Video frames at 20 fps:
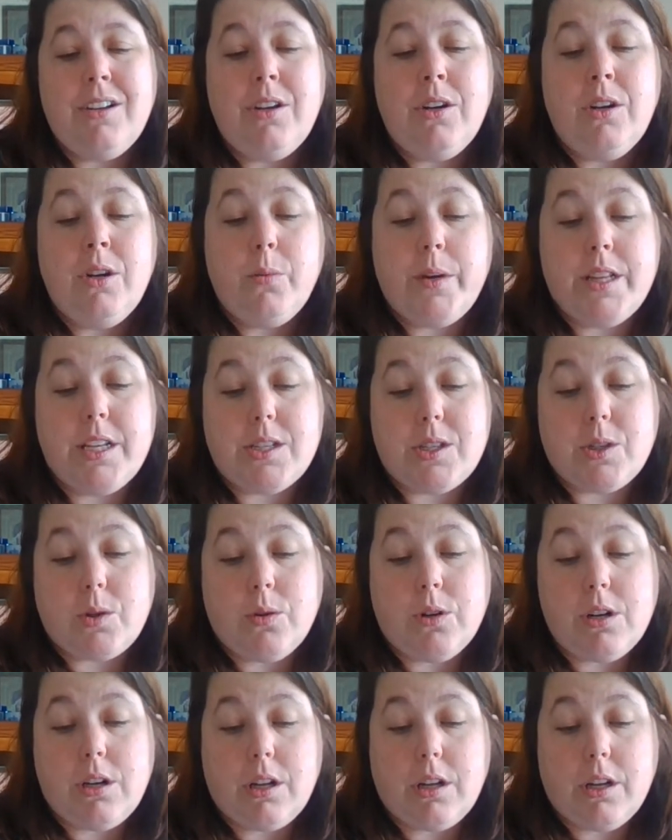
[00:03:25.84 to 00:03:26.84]
When the
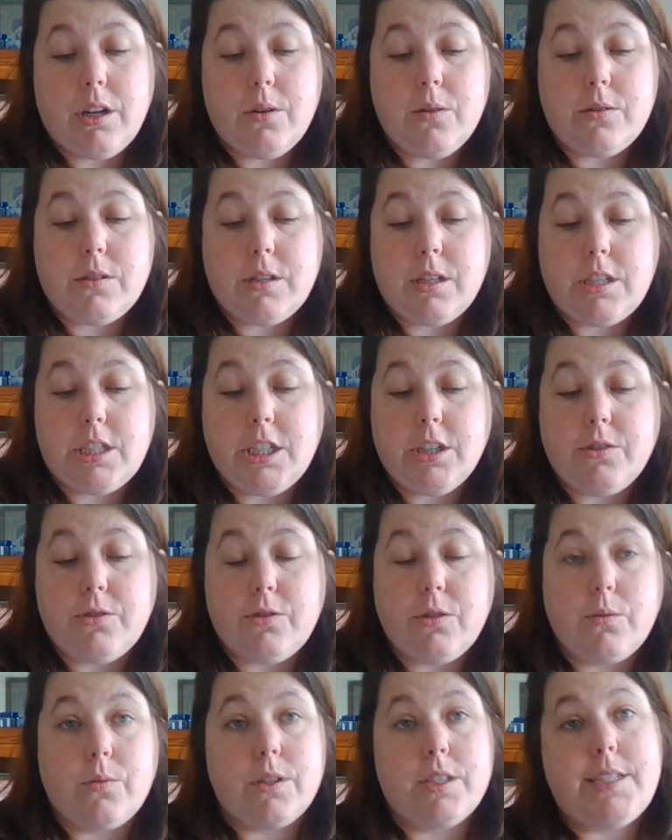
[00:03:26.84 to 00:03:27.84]
school closed, the
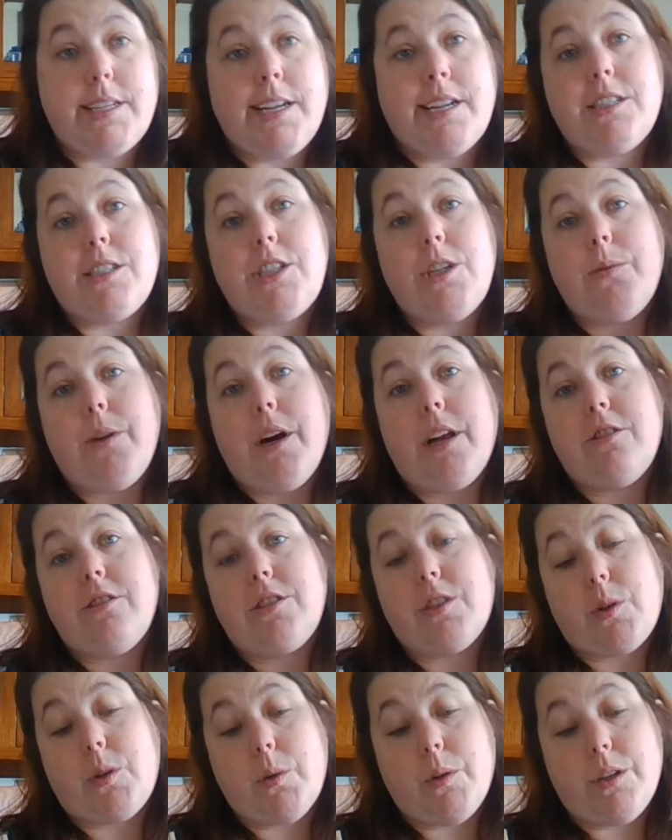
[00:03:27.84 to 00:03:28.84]
children were sent to other
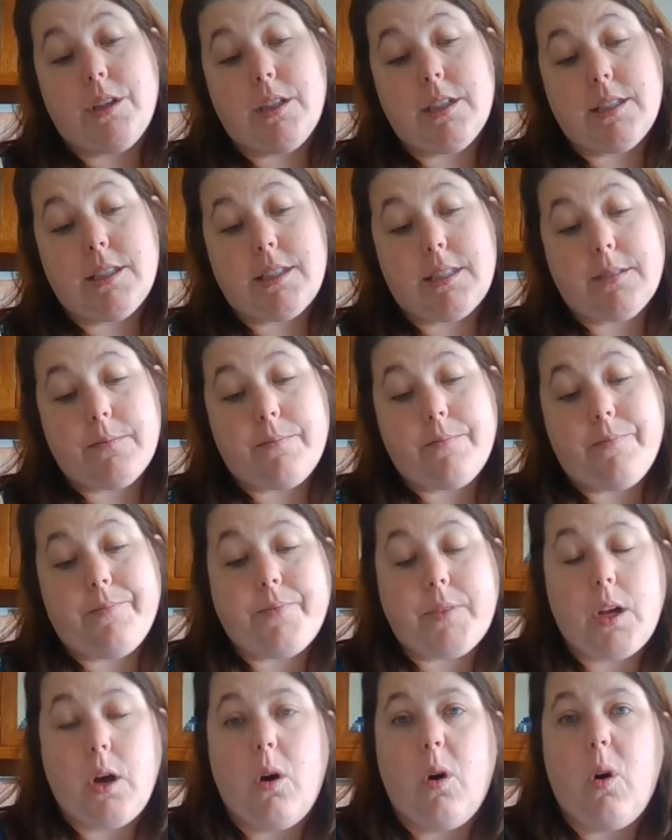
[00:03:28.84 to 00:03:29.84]
schools.
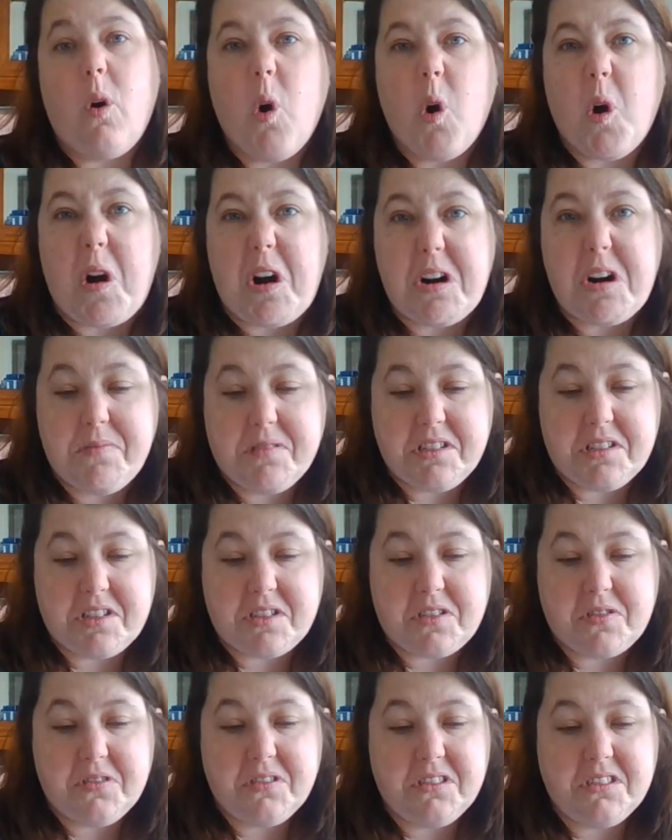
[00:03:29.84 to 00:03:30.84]
Horrible
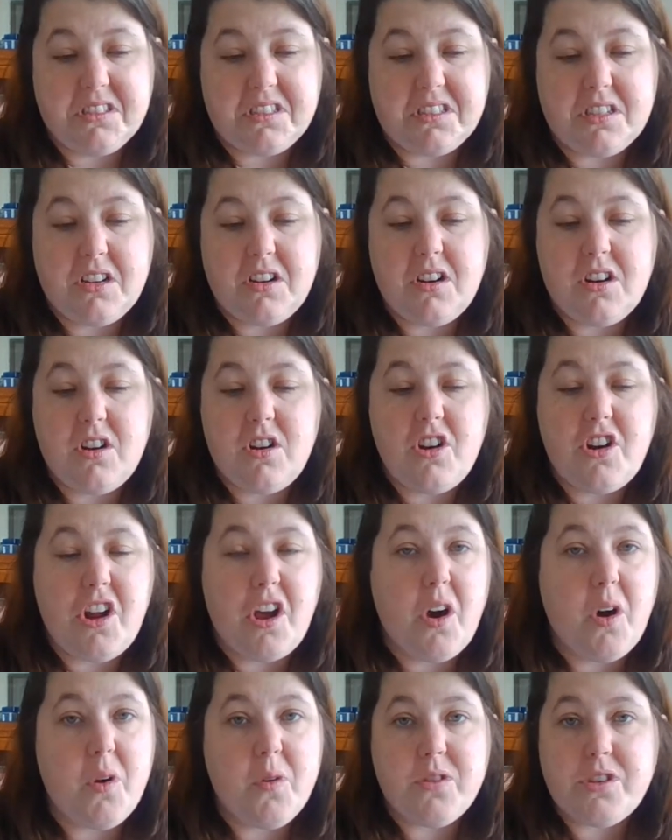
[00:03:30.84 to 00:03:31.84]
schools.
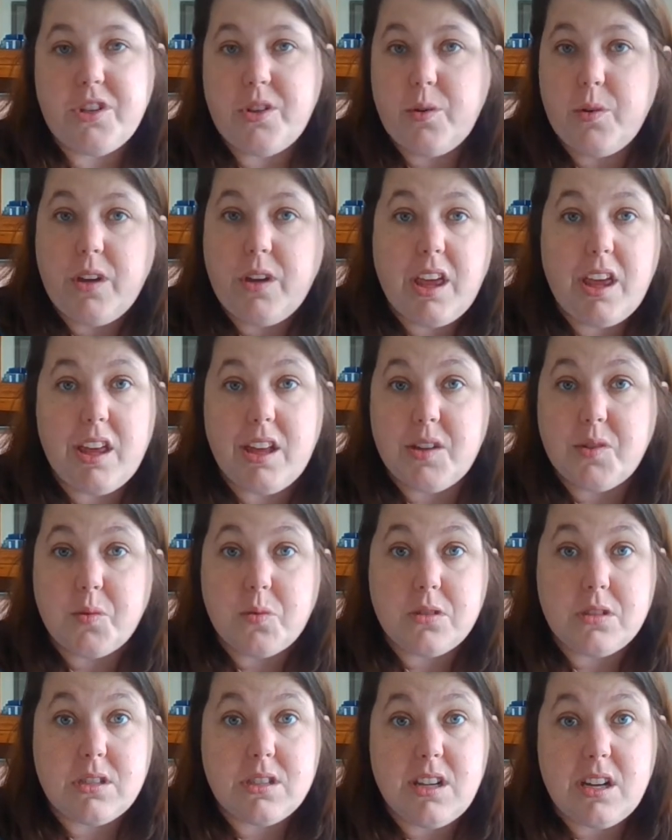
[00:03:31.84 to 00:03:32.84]
No 2 kids
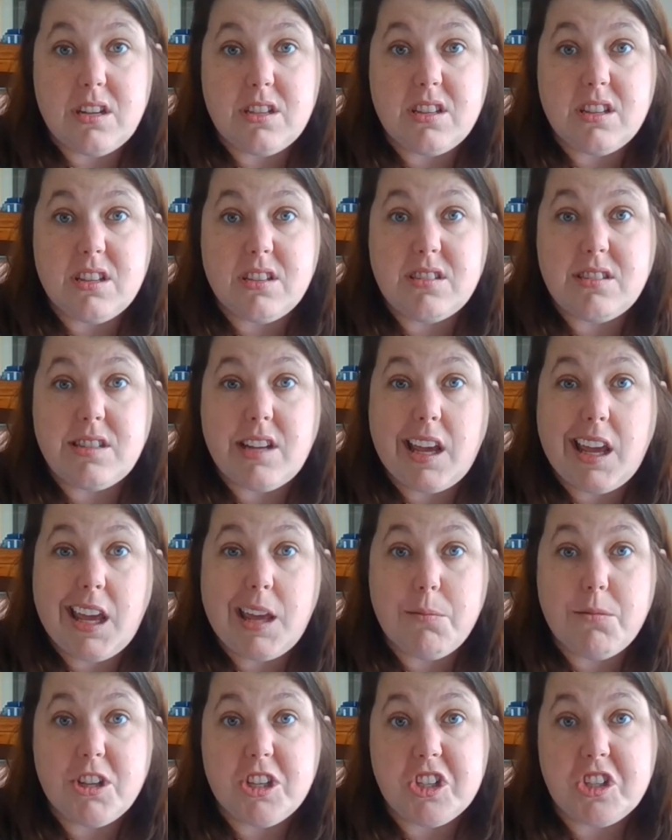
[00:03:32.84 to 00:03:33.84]
were sent to the
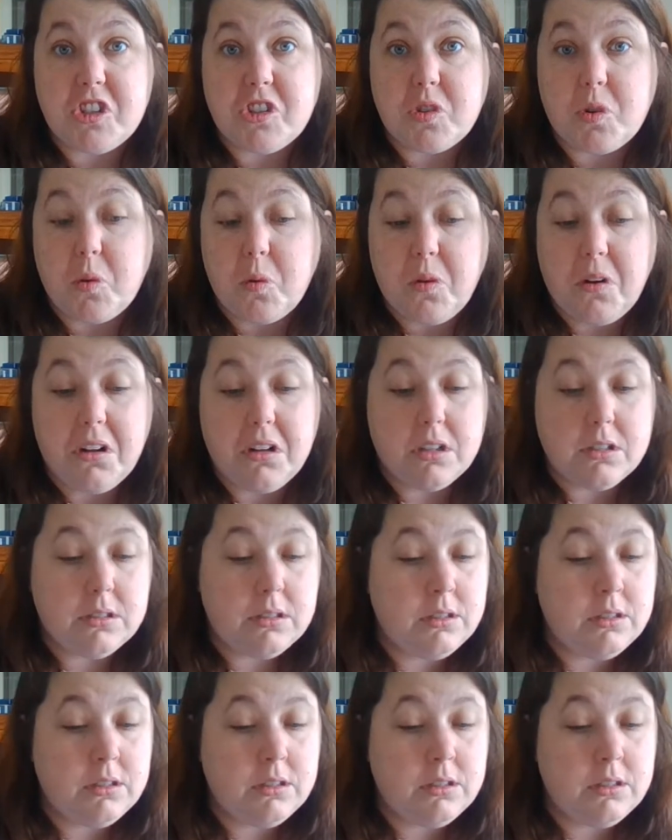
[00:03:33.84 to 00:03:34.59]
same school.